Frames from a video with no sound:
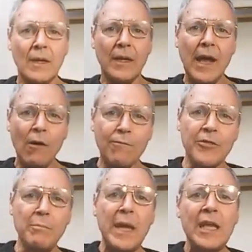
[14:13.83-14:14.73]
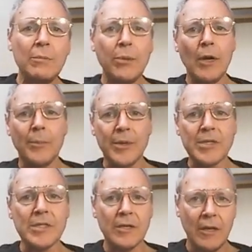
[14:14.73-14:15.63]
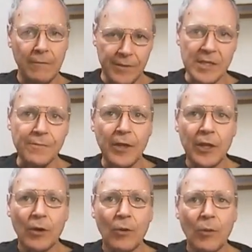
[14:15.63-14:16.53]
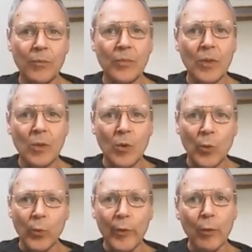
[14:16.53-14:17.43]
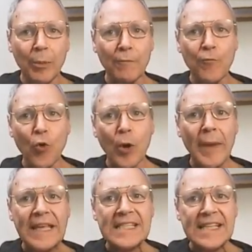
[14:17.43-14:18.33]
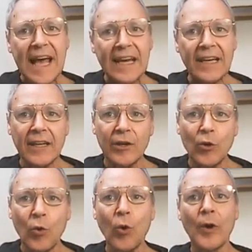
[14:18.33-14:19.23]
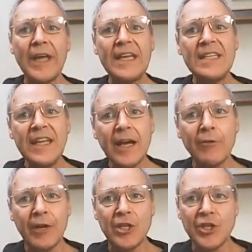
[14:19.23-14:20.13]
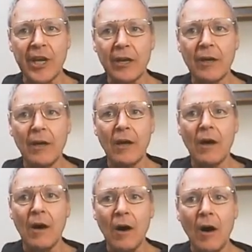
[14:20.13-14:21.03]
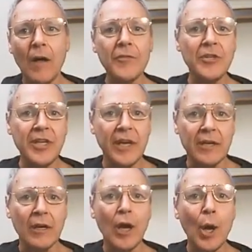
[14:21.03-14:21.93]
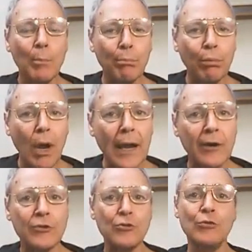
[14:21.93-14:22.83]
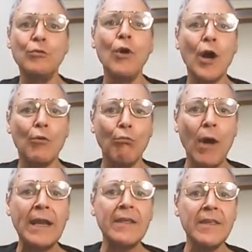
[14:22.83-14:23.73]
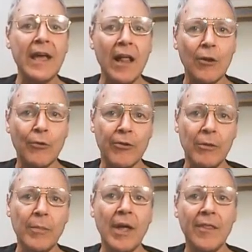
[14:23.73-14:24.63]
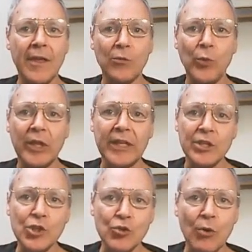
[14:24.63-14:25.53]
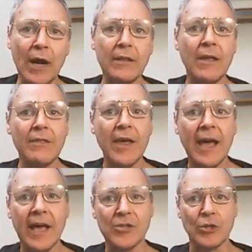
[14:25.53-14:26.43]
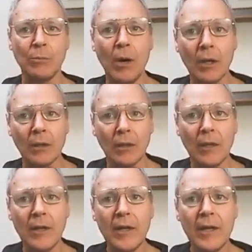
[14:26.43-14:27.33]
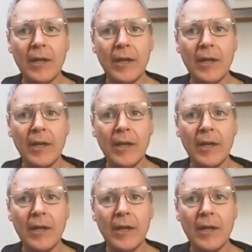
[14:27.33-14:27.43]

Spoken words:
Now for the main purpose of this video. We will perform a sanity or integrity check on the data prior to running the algorithm that will construct the hazard model.